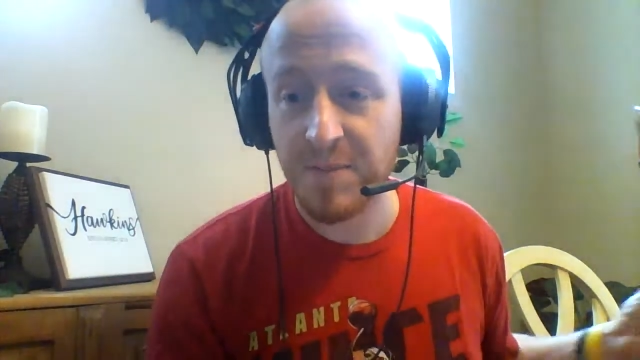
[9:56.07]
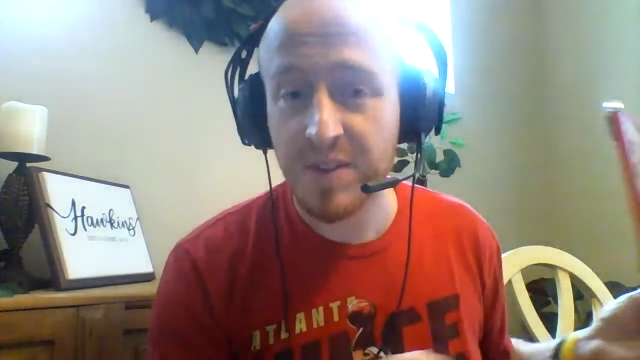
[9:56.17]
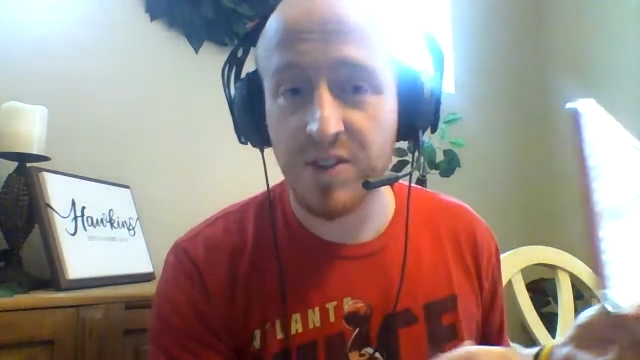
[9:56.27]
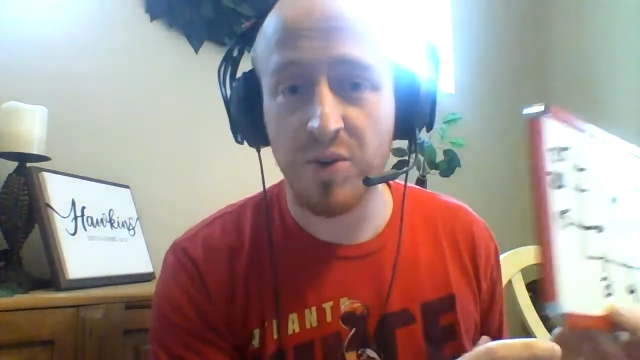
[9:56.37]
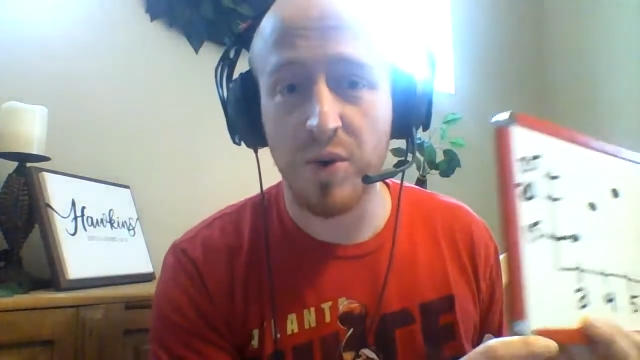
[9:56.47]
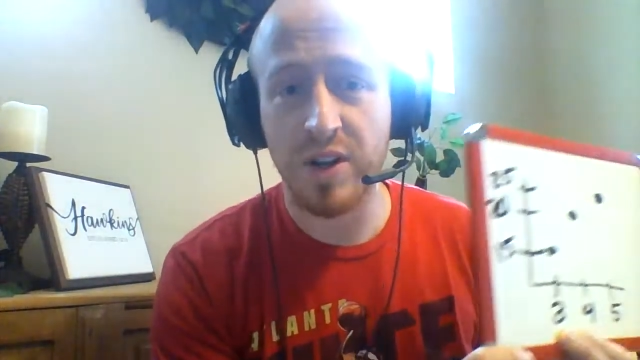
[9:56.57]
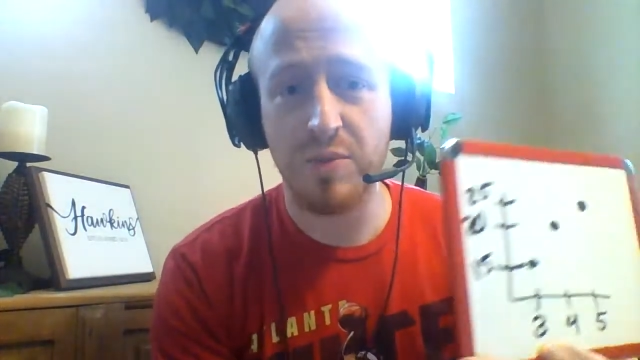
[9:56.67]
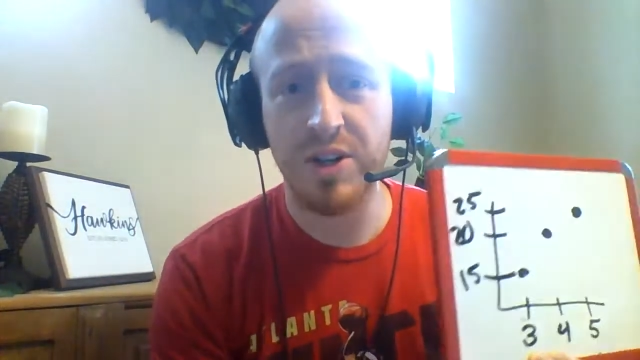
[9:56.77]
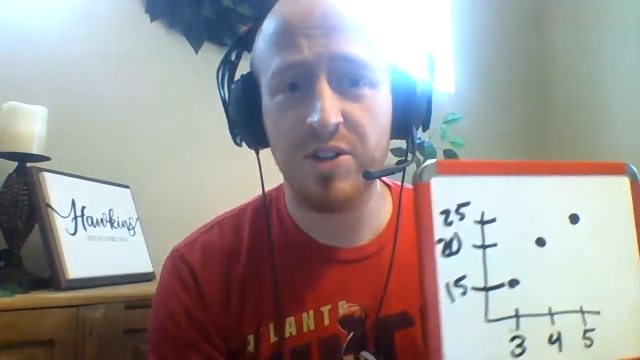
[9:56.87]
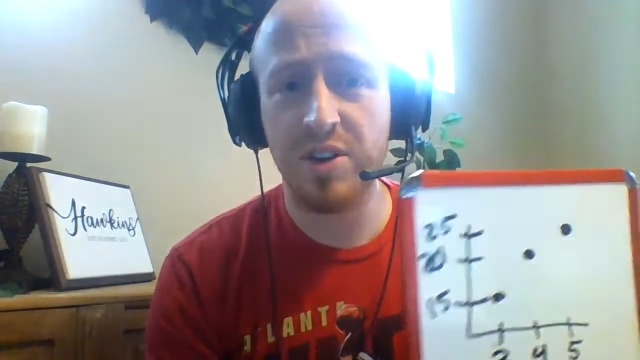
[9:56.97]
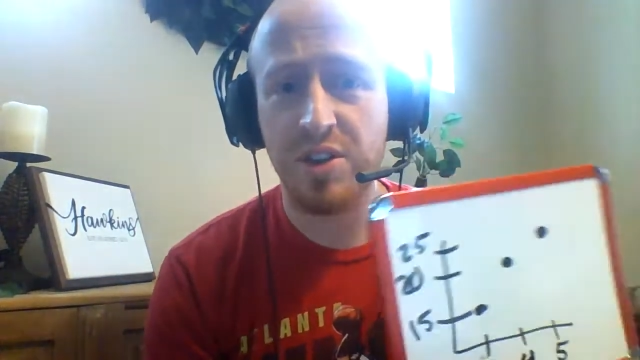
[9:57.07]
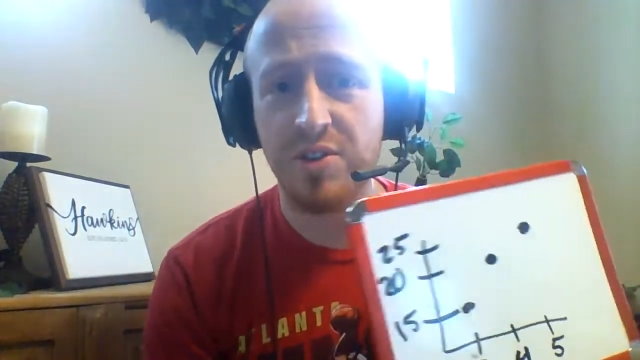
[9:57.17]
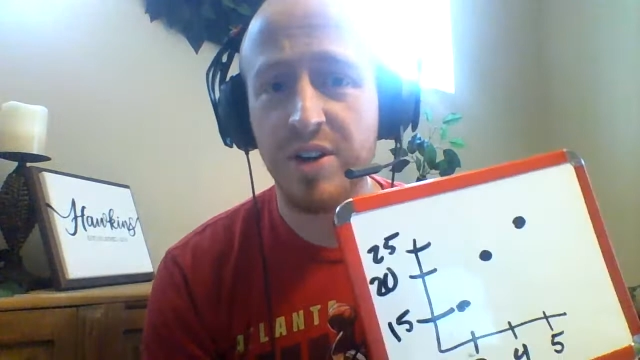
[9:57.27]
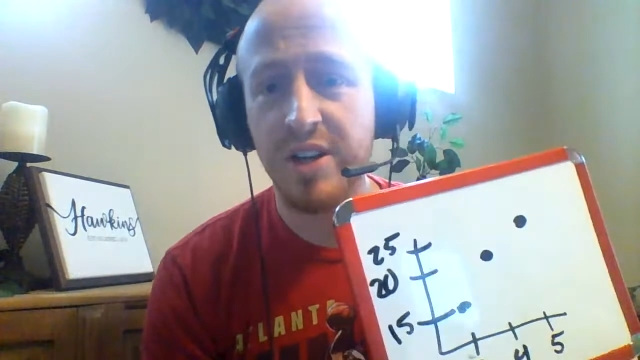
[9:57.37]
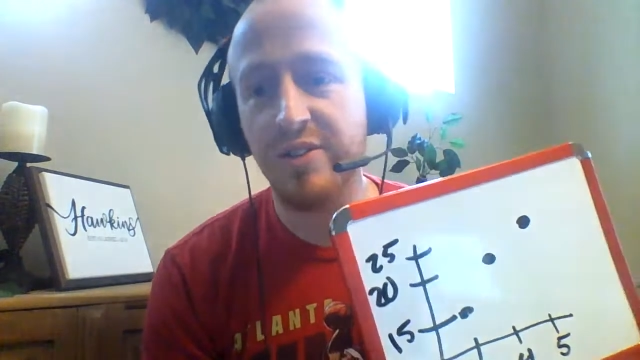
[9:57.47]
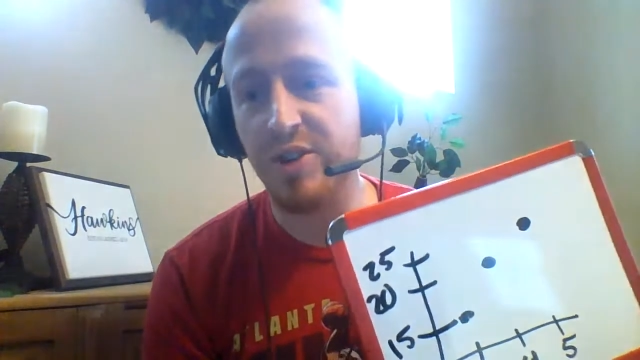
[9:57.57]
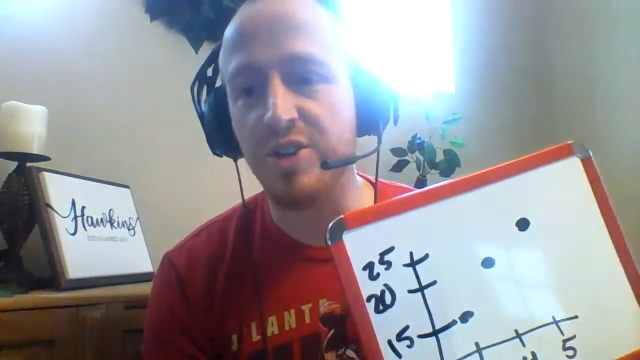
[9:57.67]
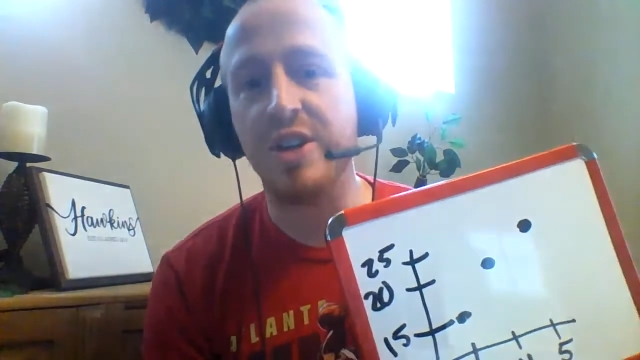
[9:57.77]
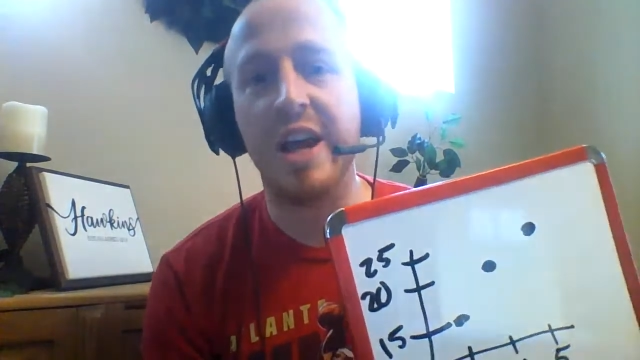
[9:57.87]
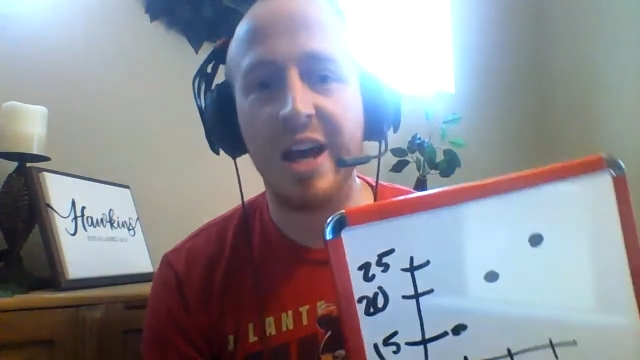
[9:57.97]
So what could we do to 3? You
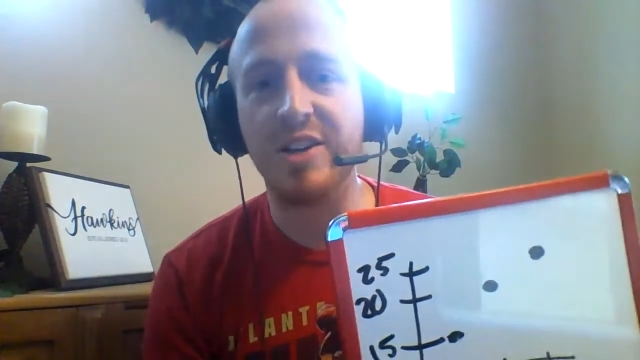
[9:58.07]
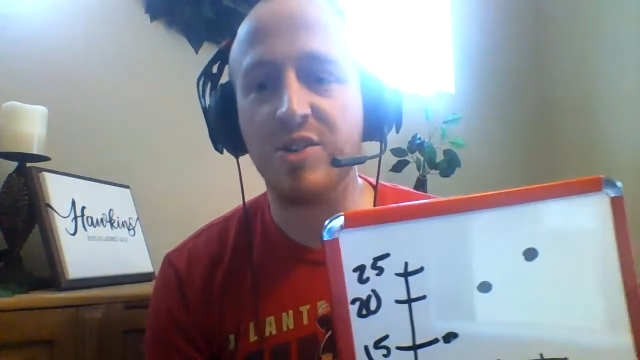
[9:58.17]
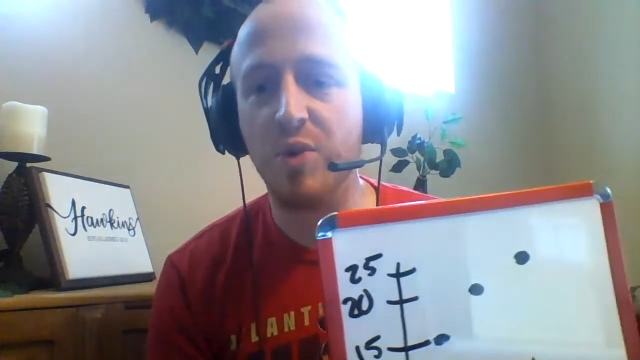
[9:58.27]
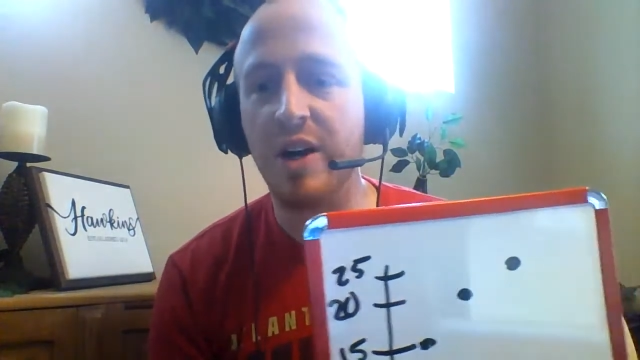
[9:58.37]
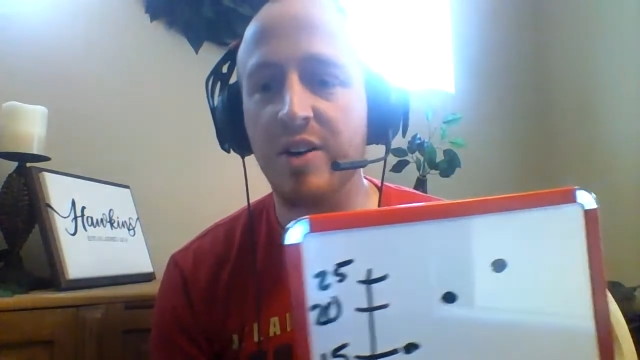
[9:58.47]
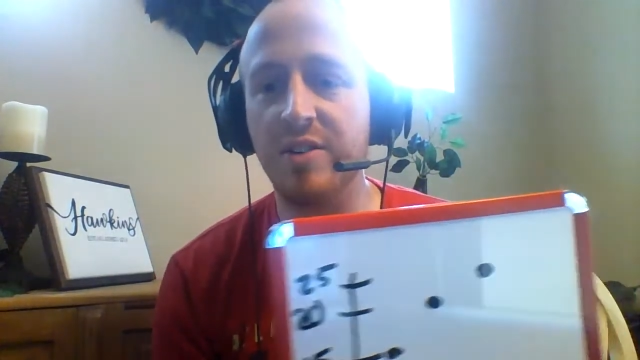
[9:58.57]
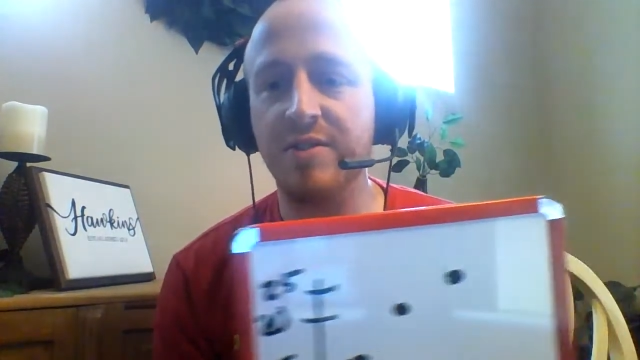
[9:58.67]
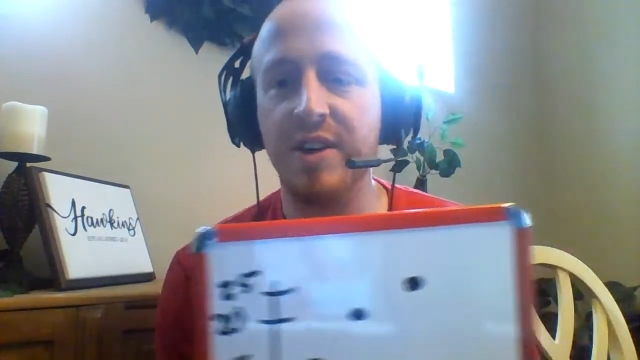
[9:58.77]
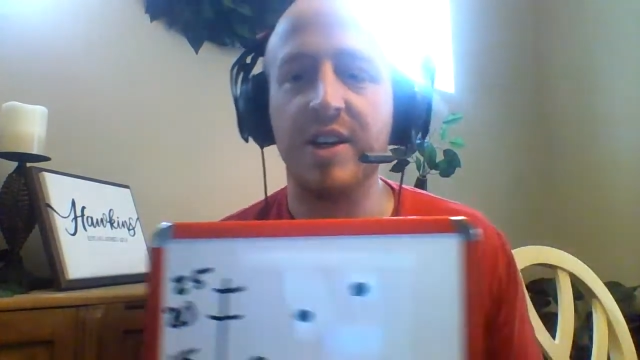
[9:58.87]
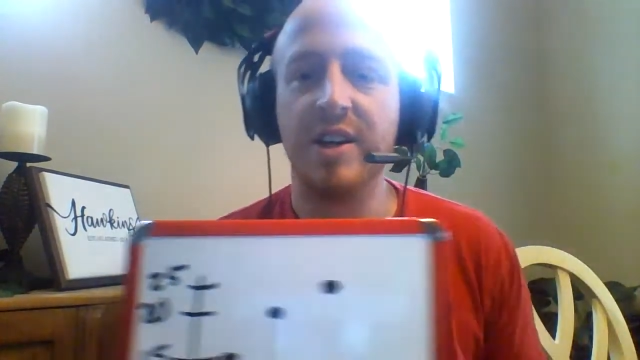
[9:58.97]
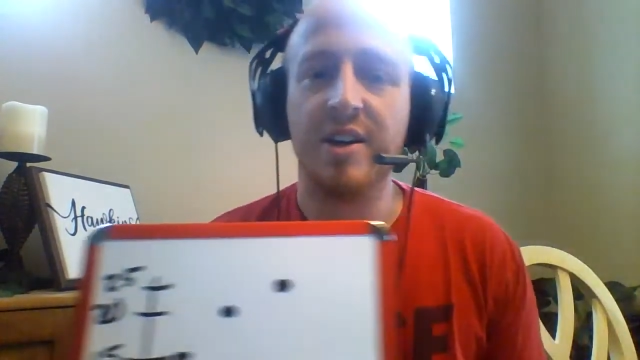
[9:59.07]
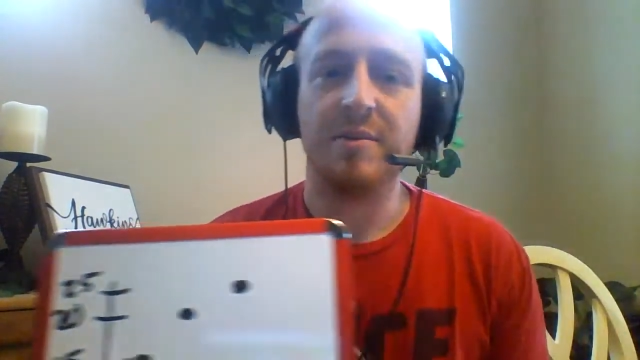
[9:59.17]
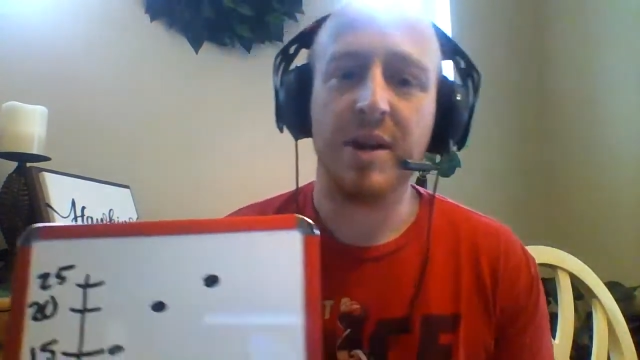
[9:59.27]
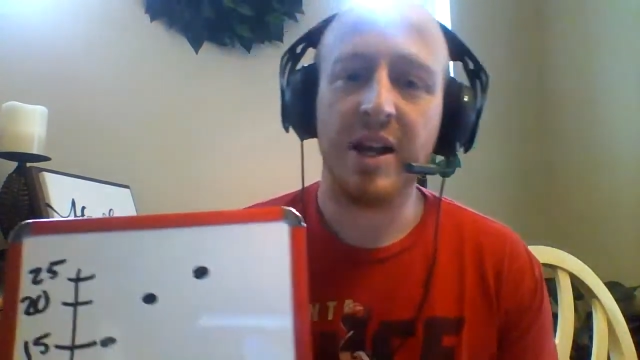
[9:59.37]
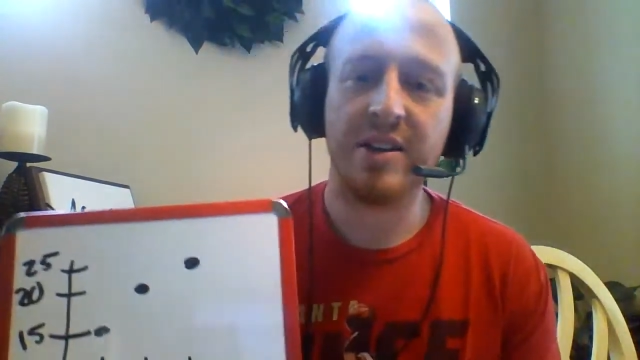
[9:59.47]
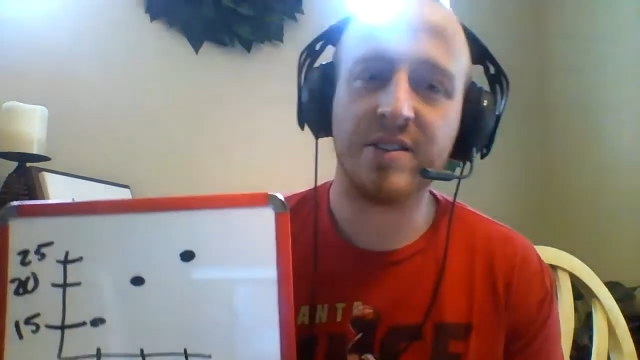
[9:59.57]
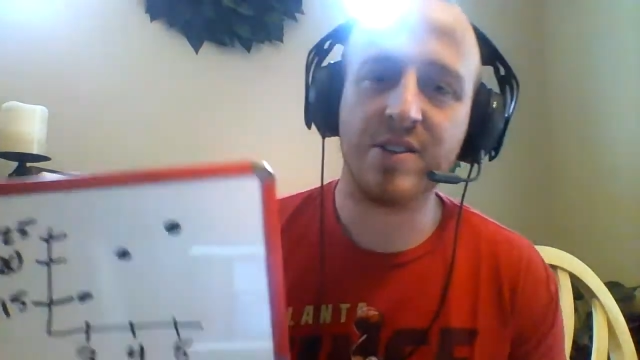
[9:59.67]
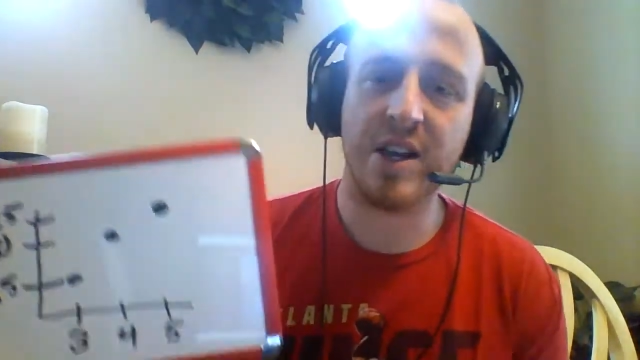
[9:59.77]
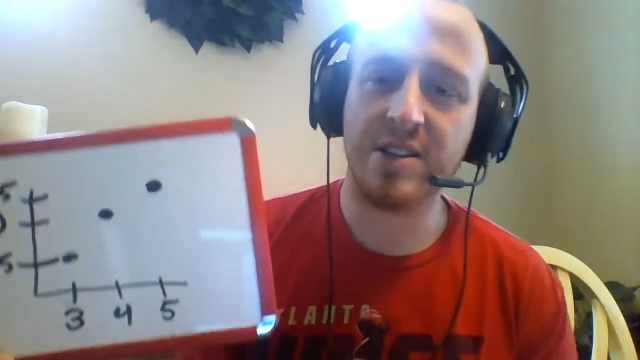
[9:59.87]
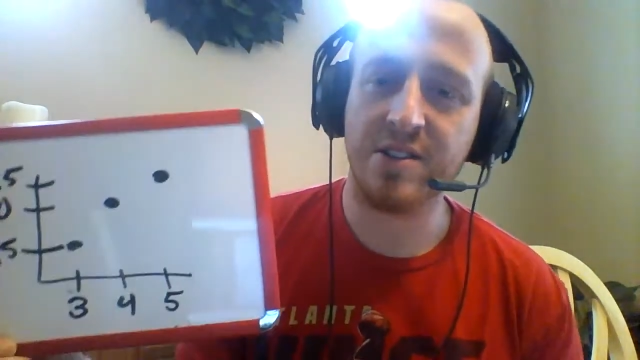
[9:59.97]
could add 12, but as you
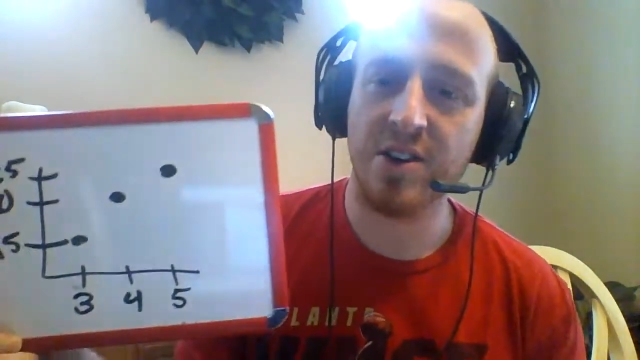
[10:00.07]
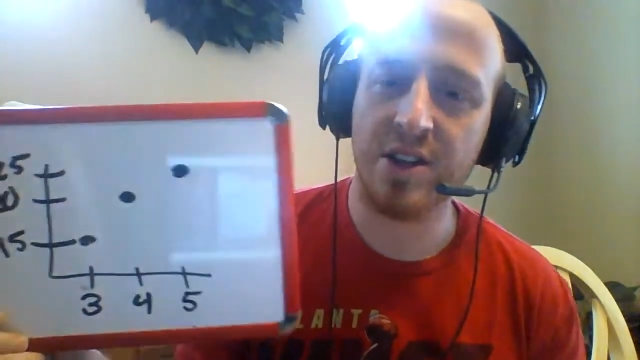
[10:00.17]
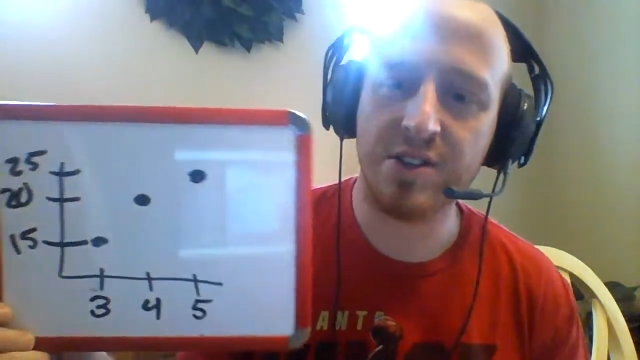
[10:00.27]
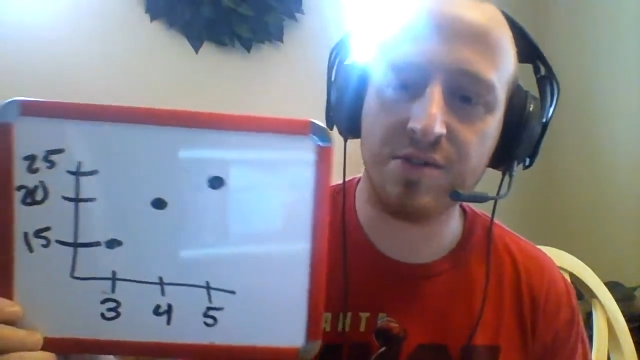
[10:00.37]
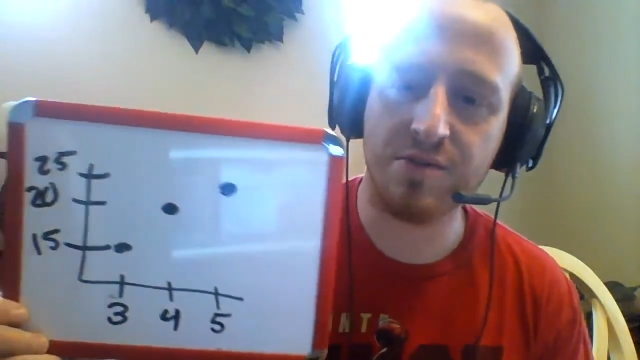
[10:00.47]
guys know, it's